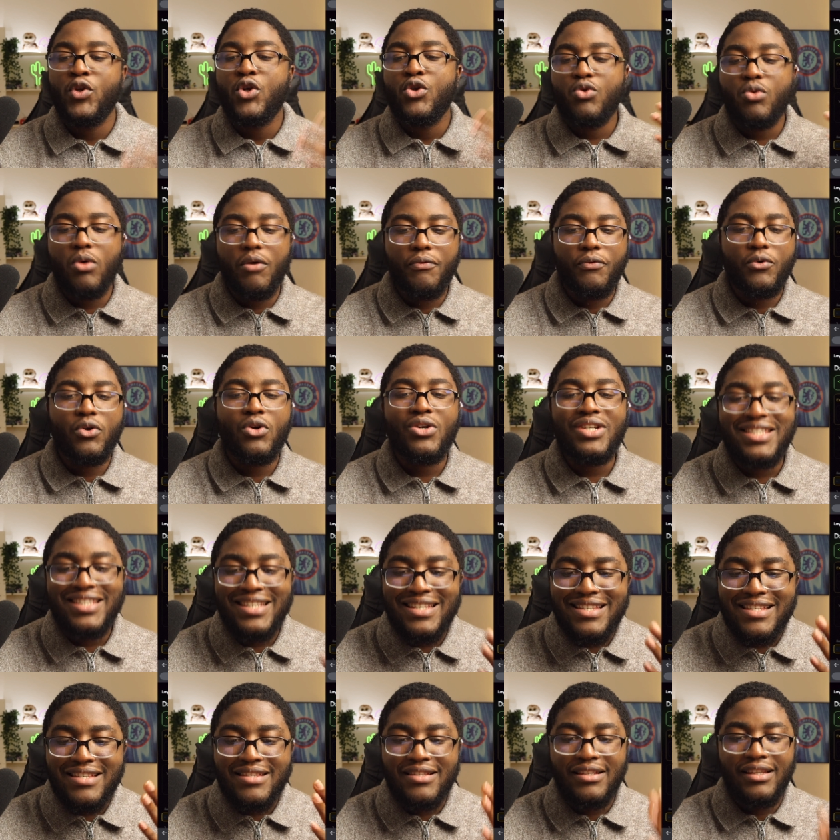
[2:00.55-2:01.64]
So of course,
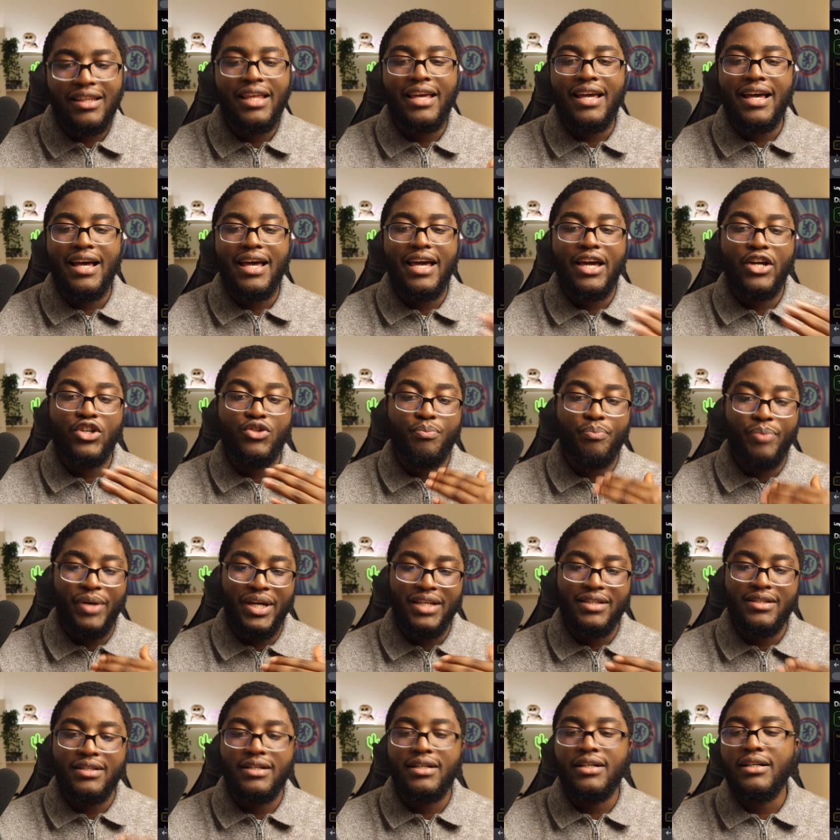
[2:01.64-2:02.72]
this is the LayerEdge
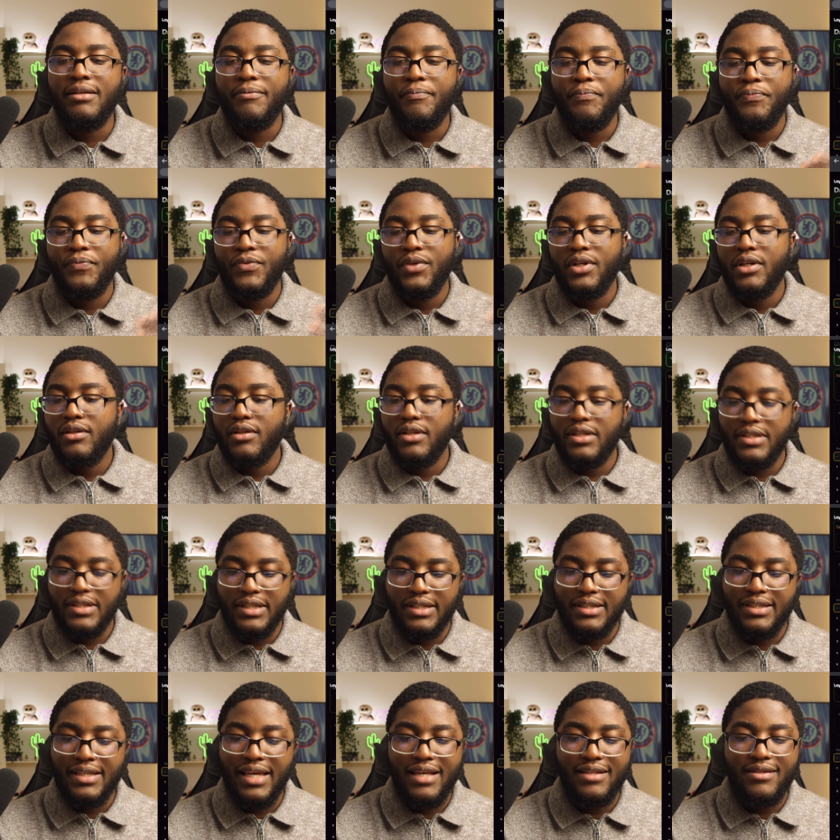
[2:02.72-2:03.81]
beta. It's the
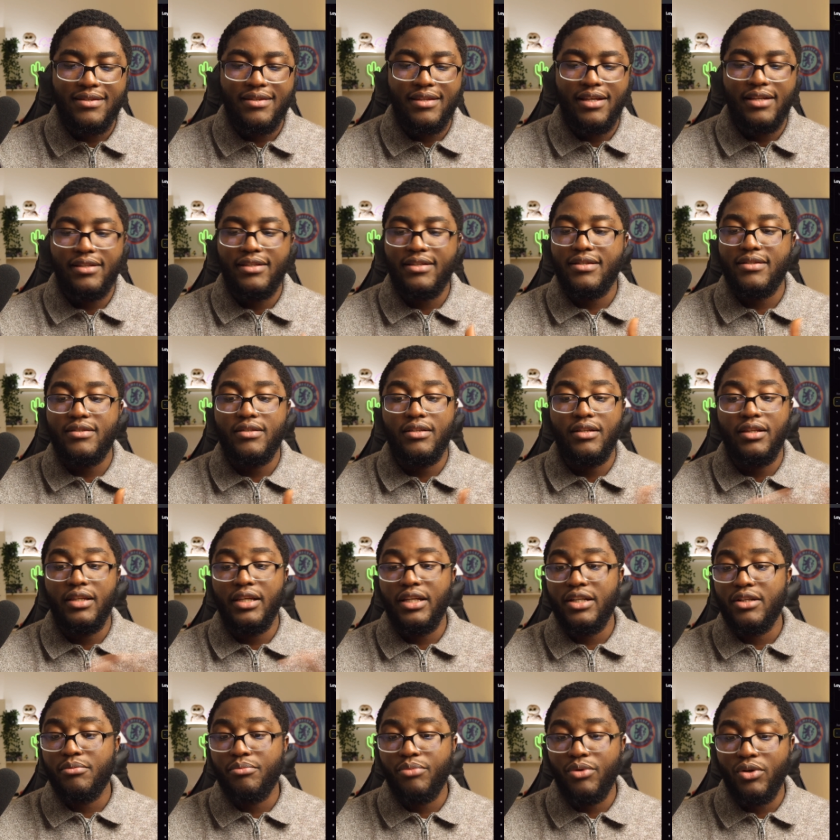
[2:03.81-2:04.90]
testnet. This is the
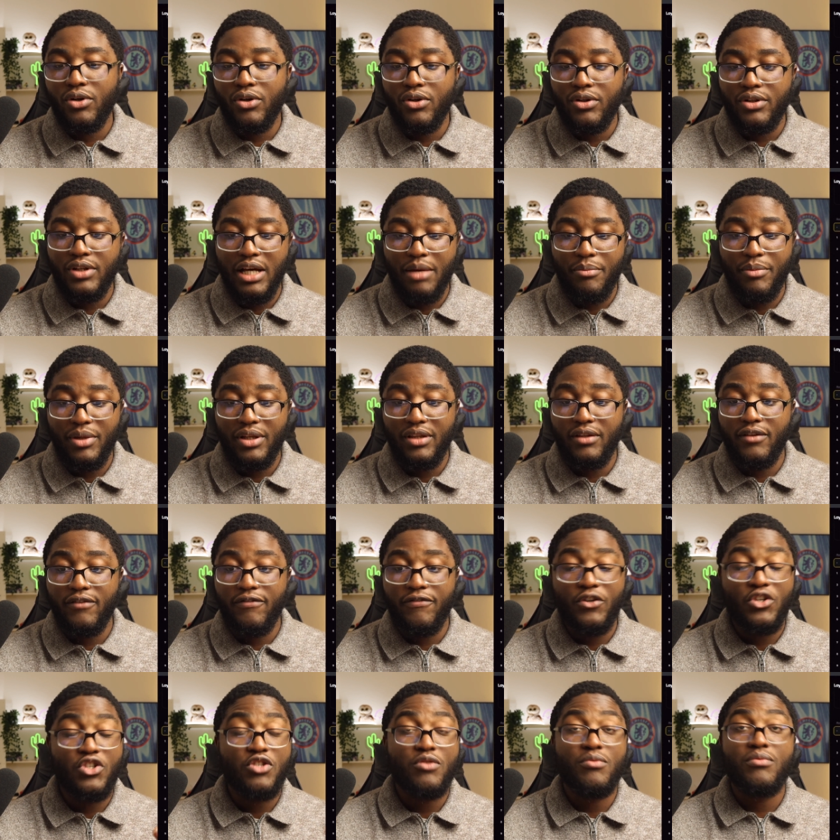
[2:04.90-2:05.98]
leaderboard. I mean,
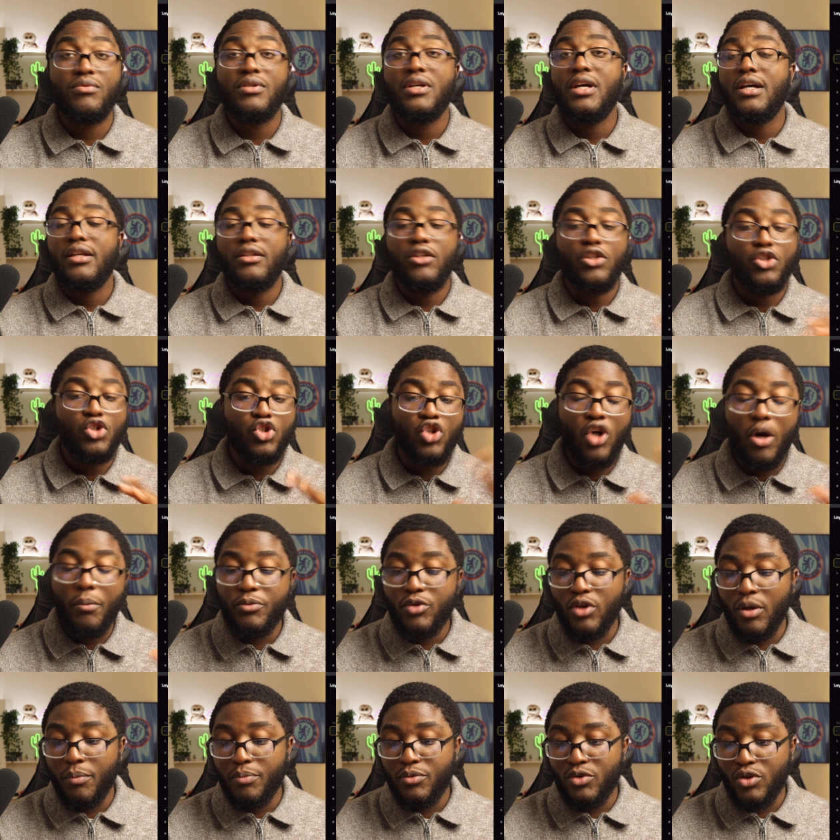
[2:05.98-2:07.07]
the
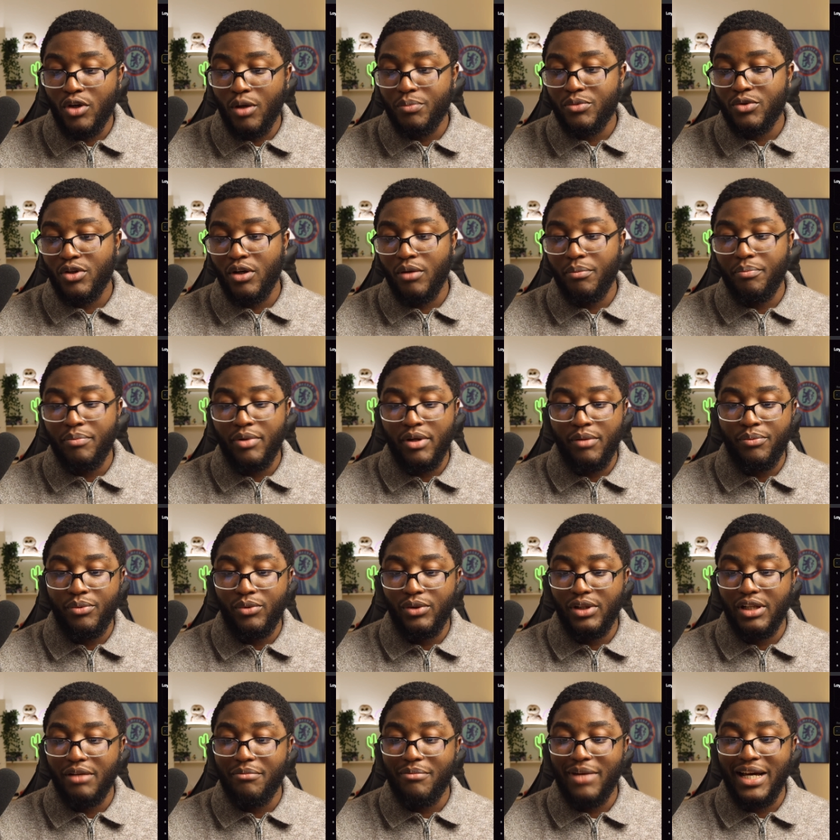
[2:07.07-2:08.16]
top
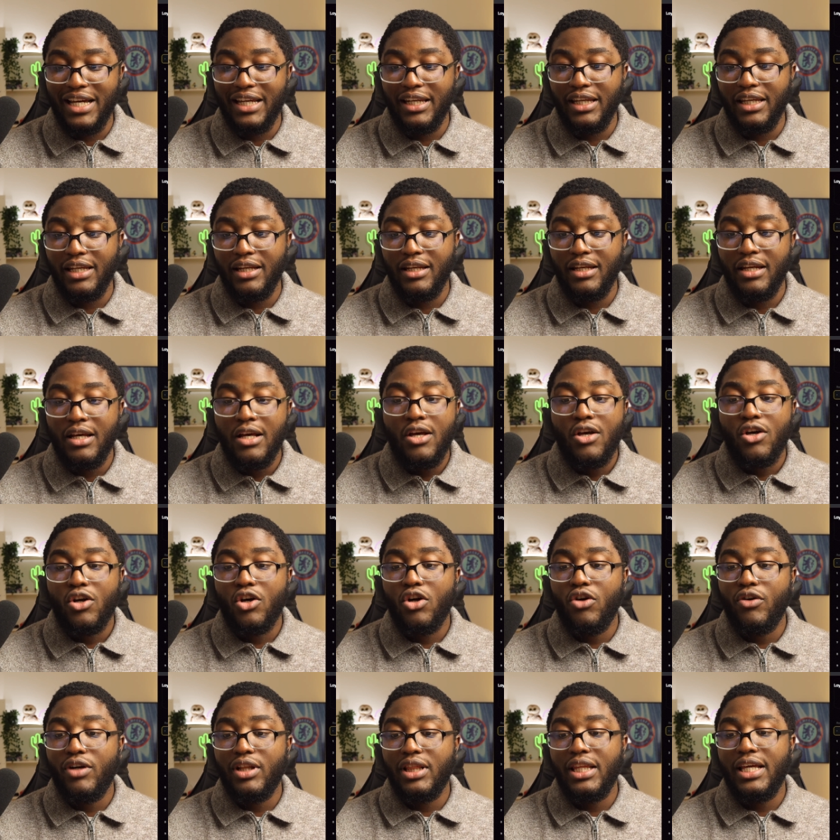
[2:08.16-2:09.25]
people are mining
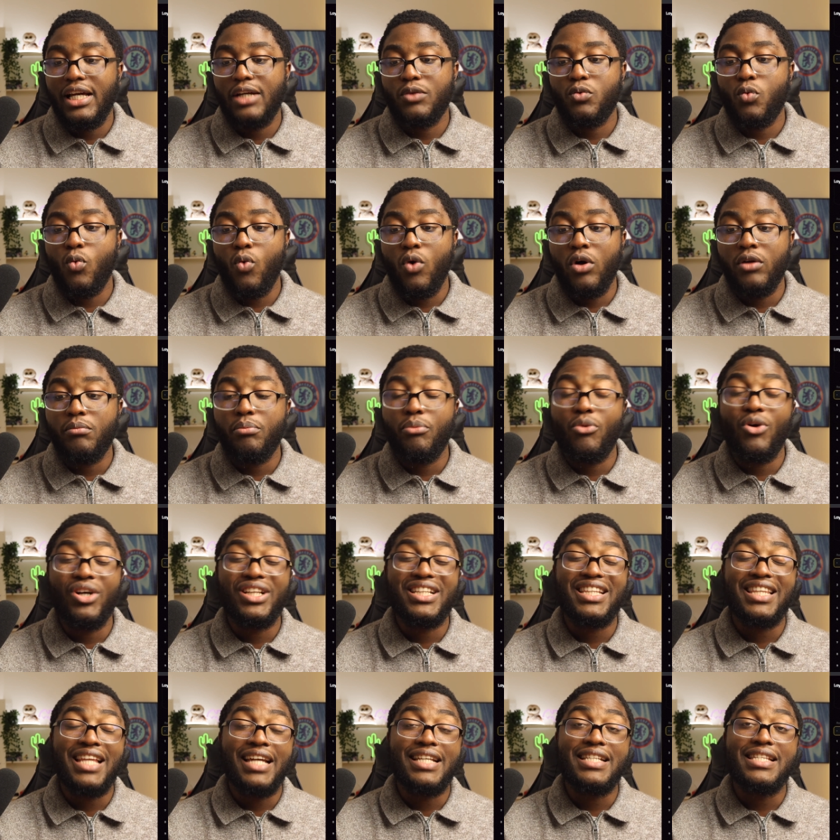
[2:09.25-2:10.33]
currently at
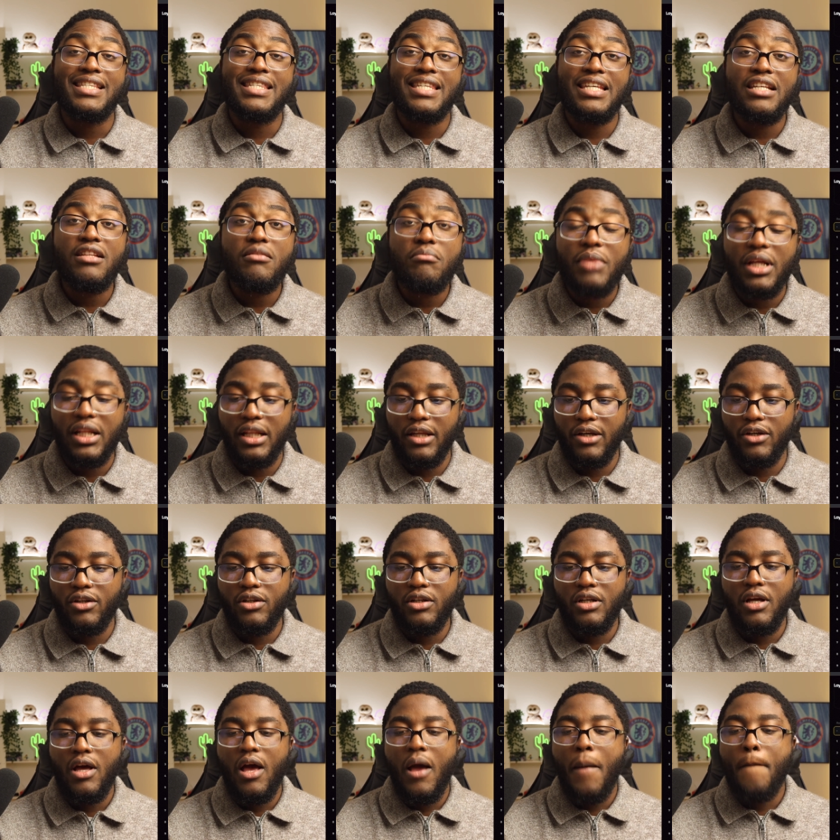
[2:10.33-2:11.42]
1.19 million.